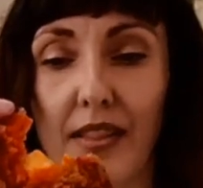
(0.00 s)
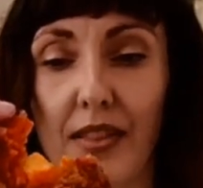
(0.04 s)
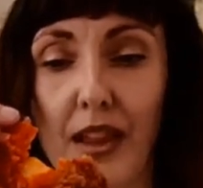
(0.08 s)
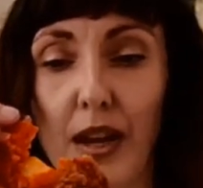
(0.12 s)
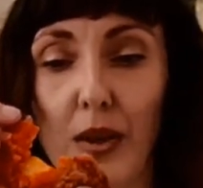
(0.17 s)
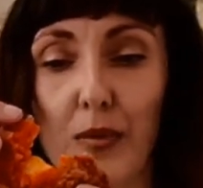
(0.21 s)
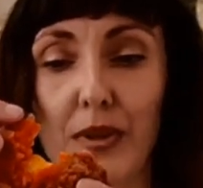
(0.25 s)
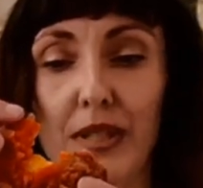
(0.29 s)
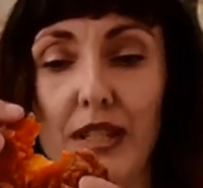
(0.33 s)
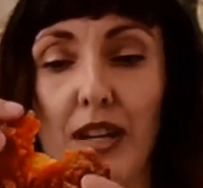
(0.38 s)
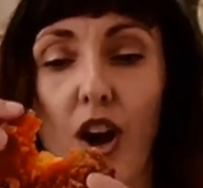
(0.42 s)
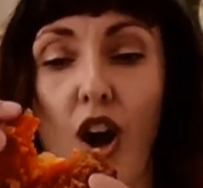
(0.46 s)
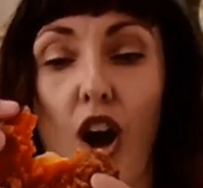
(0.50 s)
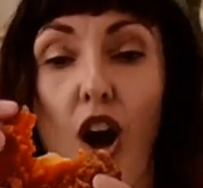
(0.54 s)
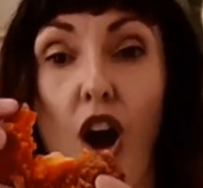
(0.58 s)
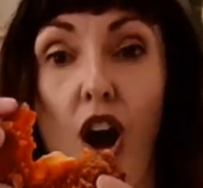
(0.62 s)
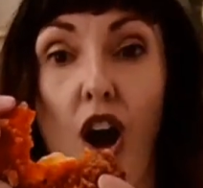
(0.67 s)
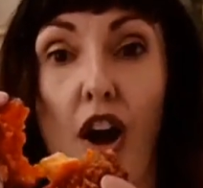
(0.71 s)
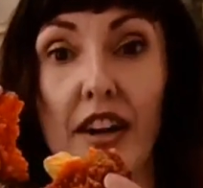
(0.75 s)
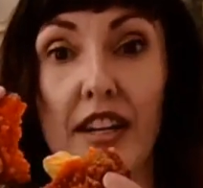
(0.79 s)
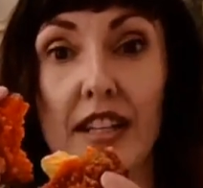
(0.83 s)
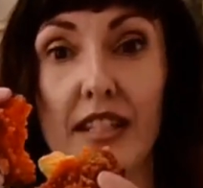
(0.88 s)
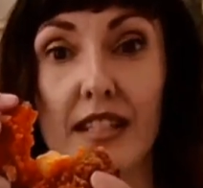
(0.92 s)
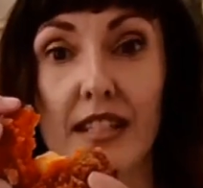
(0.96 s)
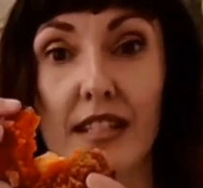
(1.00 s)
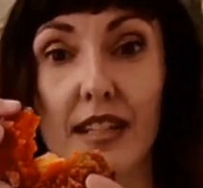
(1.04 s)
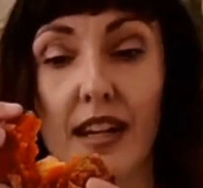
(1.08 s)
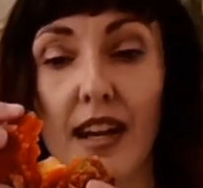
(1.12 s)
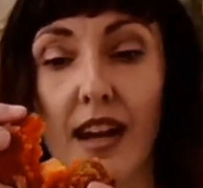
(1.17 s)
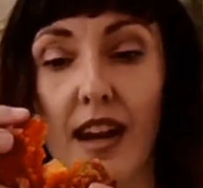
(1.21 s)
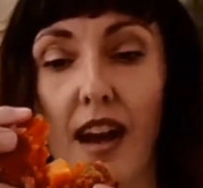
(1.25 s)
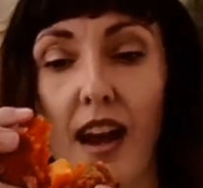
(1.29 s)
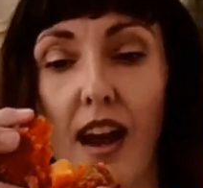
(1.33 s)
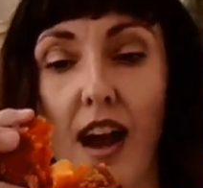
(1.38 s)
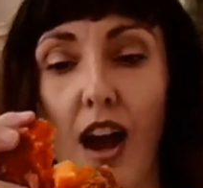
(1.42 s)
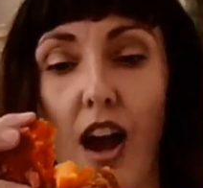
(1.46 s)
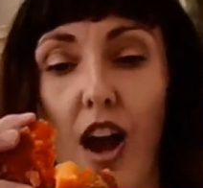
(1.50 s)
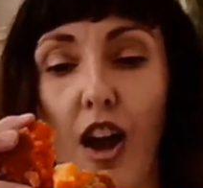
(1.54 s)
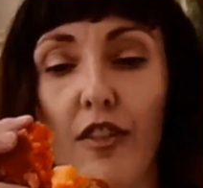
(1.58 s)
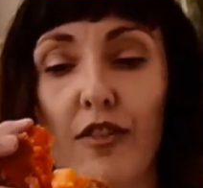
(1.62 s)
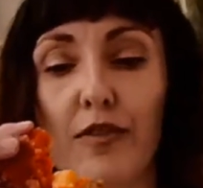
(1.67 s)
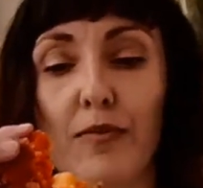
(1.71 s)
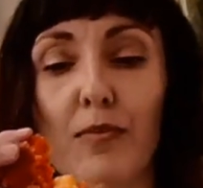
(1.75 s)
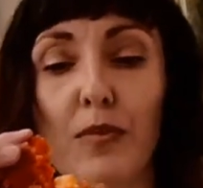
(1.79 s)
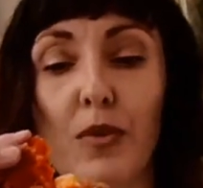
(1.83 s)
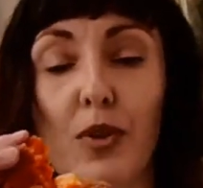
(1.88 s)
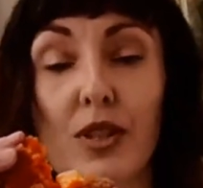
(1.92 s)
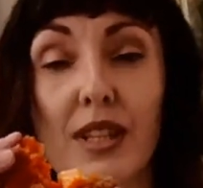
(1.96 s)
there was a heart
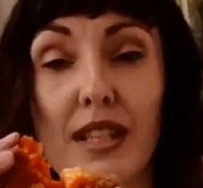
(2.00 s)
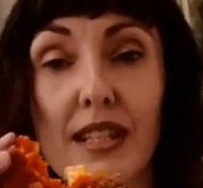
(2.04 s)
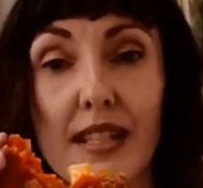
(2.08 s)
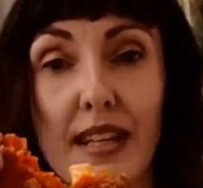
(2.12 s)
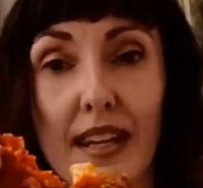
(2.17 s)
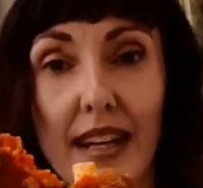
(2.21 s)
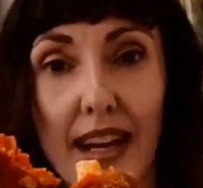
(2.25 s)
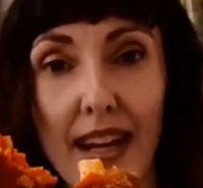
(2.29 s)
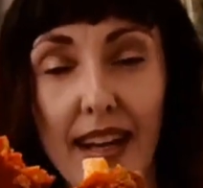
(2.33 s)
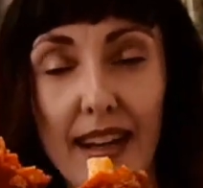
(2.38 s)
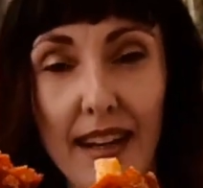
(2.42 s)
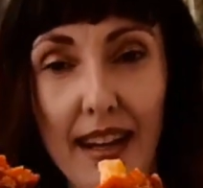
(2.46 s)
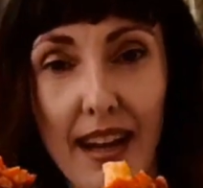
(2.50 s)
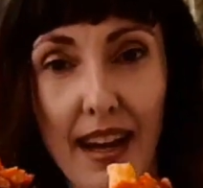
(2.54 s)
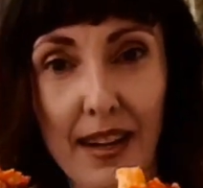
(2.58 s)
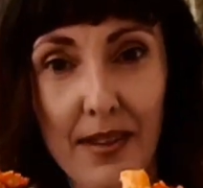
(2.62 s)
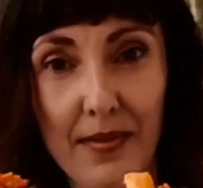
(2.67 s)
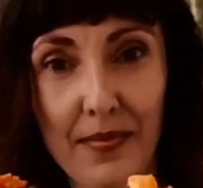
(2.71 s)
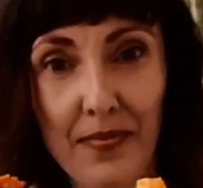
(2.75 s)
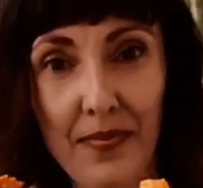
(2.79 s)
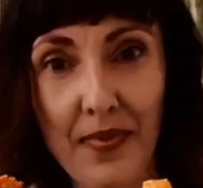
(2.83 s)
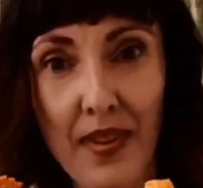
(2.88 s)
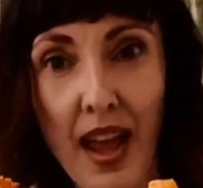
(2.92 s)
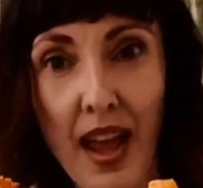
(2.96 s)
of mozzarella,